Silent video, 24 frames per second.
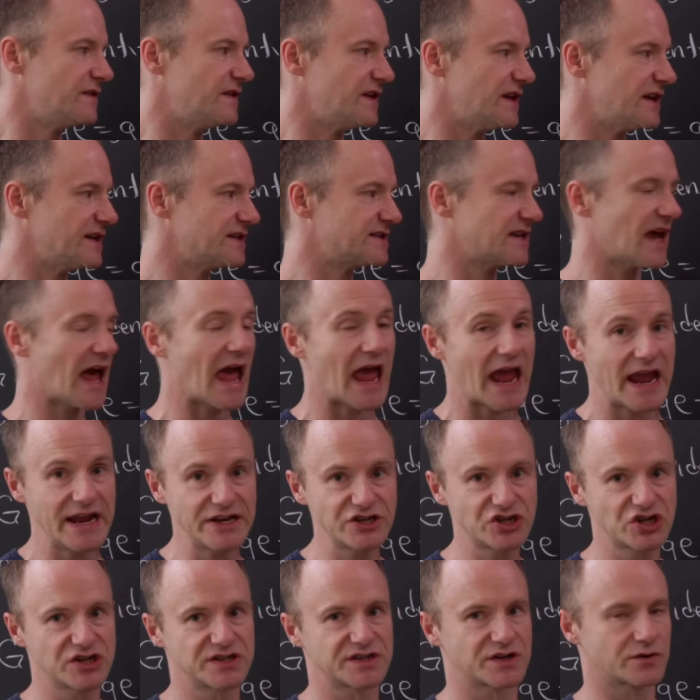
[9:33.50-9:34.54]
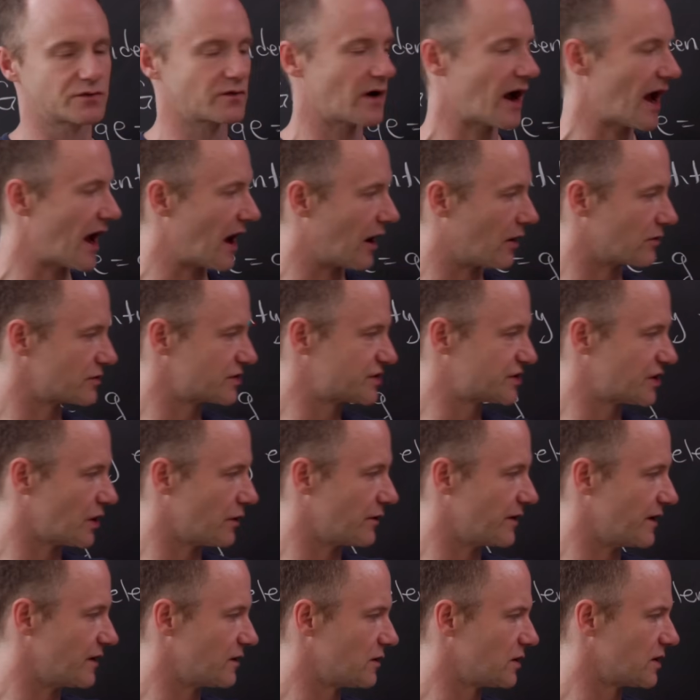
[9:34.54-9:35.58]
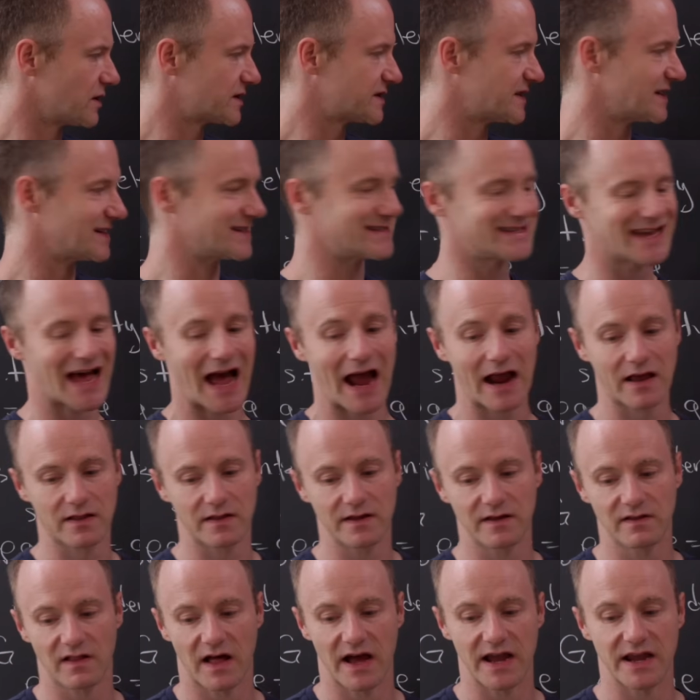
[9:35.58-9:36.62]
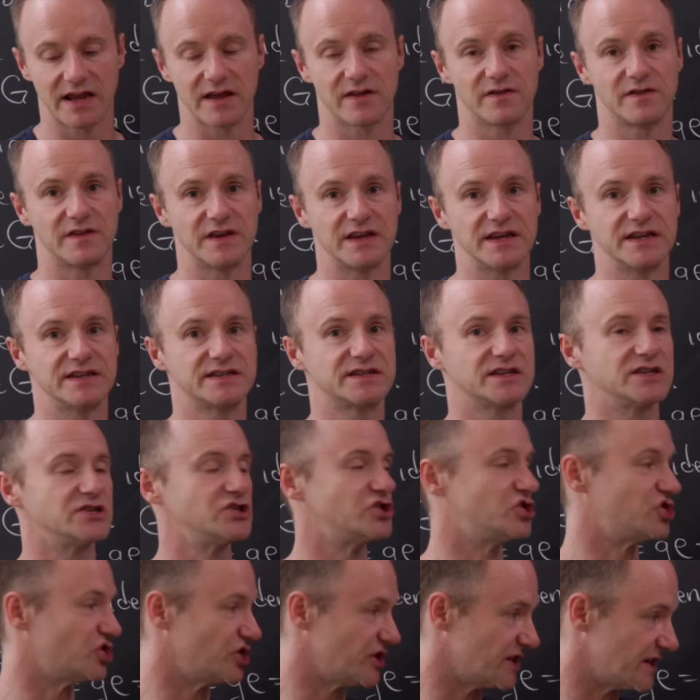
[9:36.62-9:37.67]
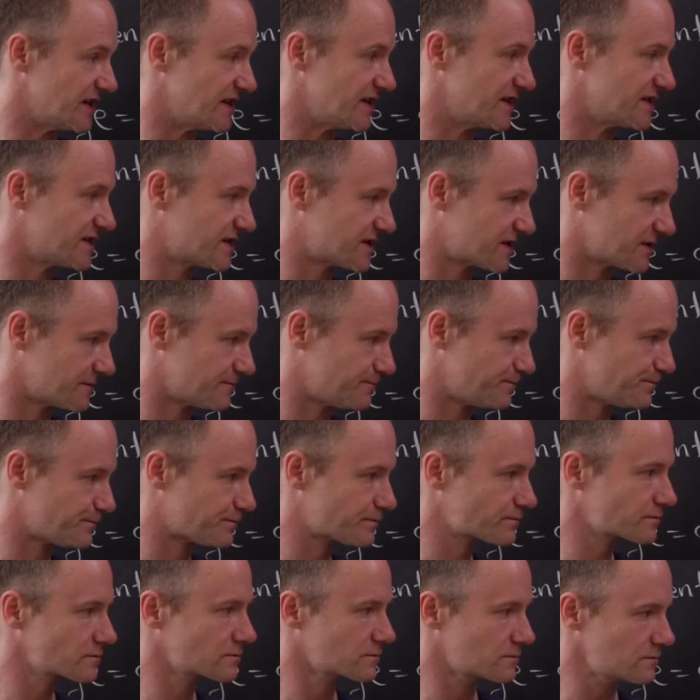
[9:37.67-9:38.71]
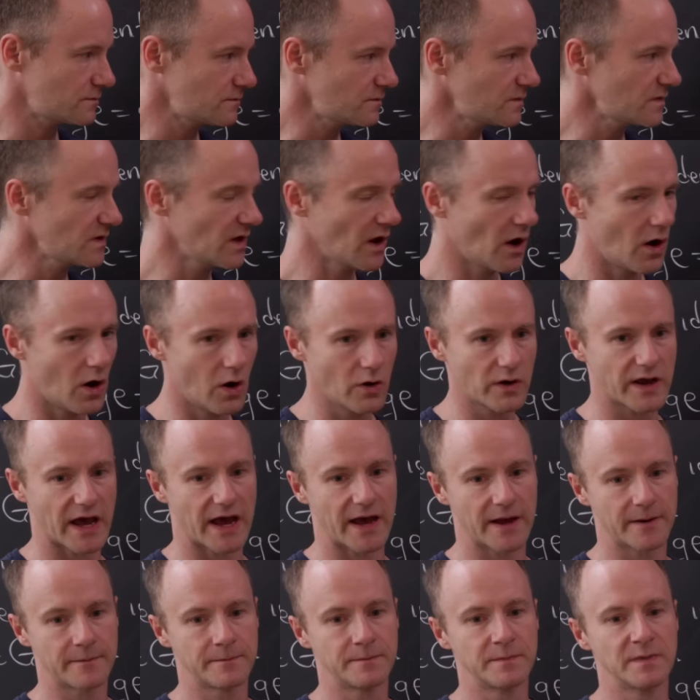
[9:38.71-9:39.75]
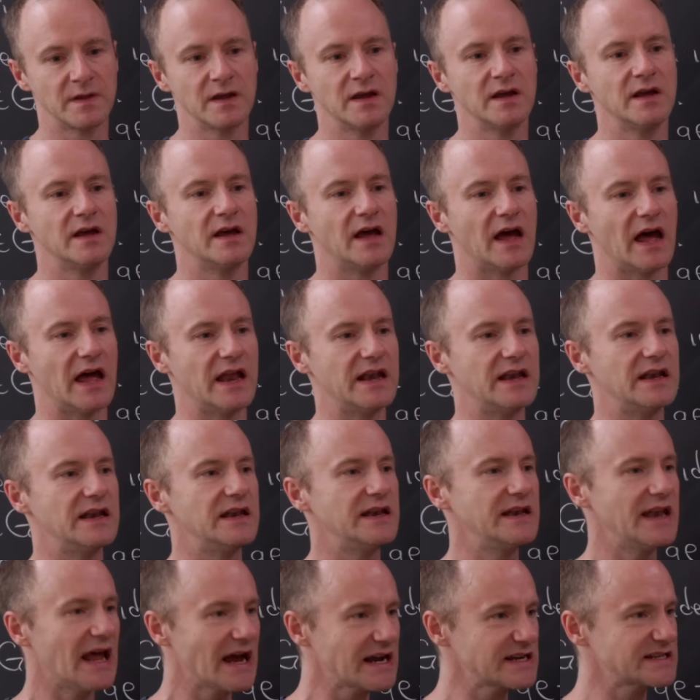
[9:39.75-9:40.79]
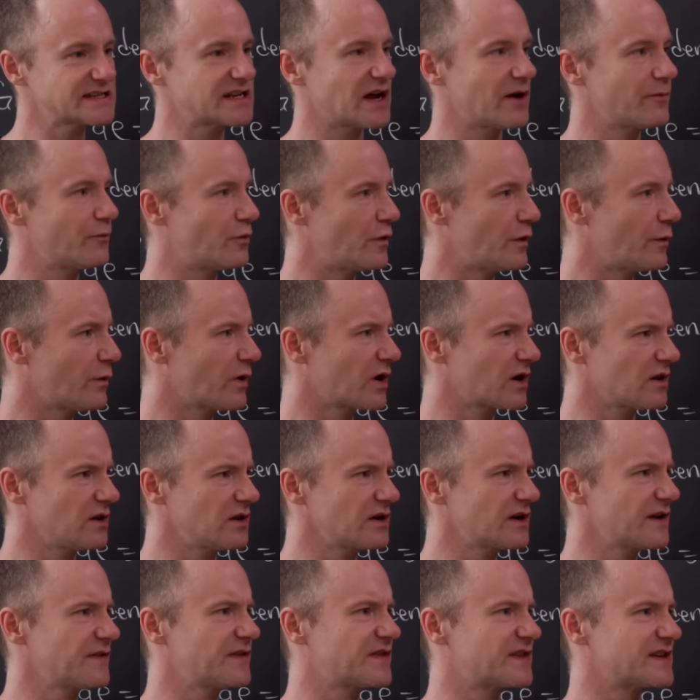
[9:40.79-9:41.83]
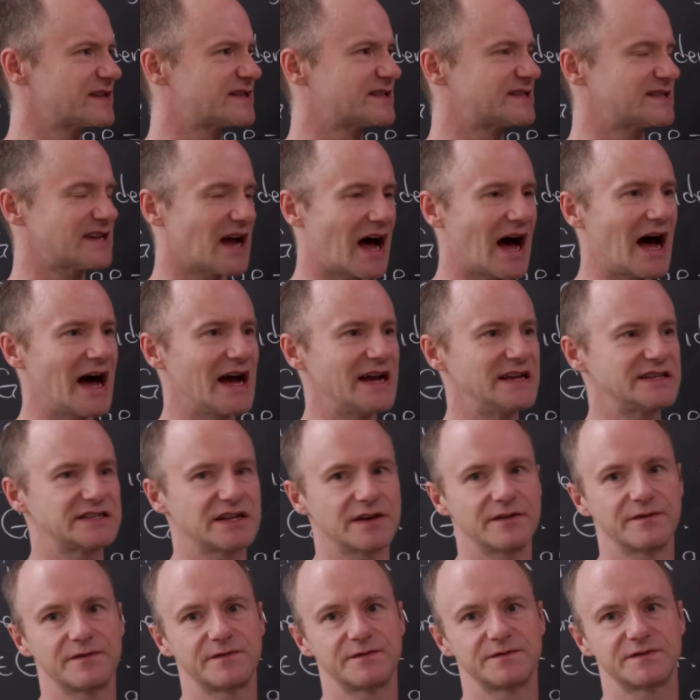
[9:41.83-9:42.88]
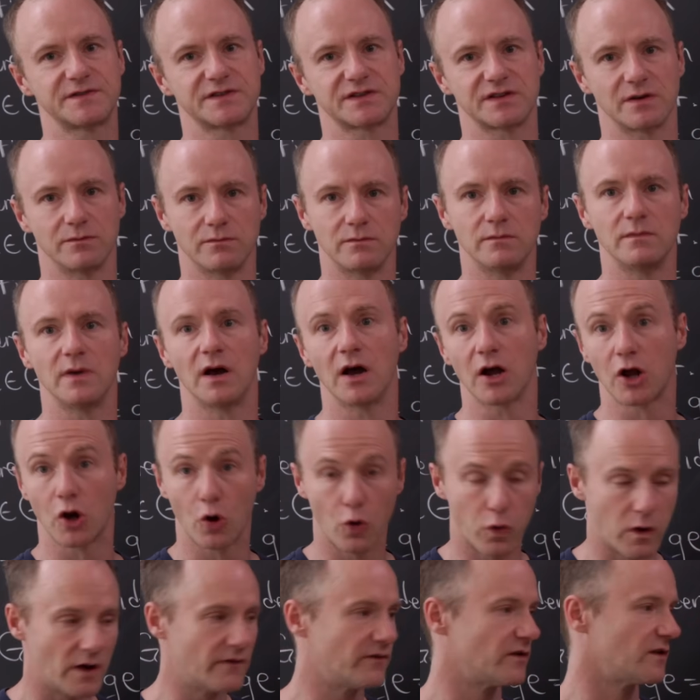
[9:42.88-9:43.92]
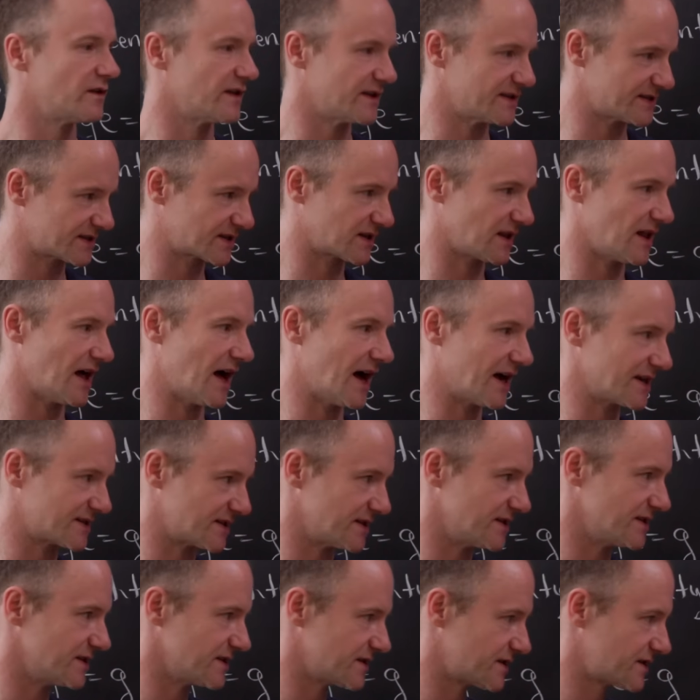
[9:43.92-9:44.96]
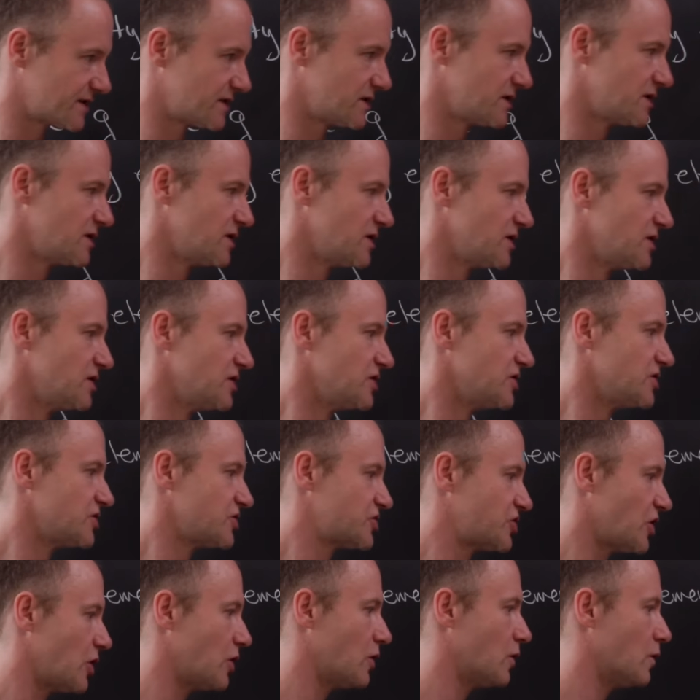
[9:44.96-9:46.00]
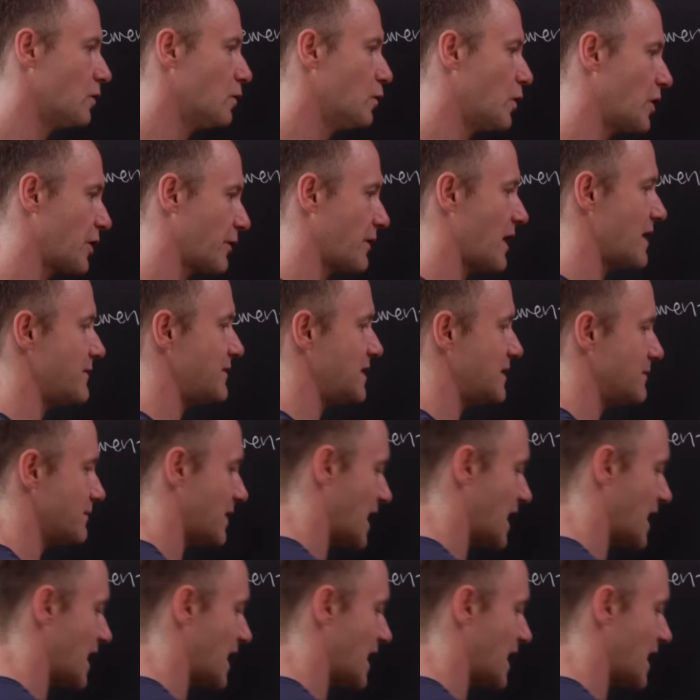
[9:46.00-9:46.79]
these h's around so it looks exactly like these g's. Okay. And next up, we want to look at the size of some equivalence classes. So what do I mean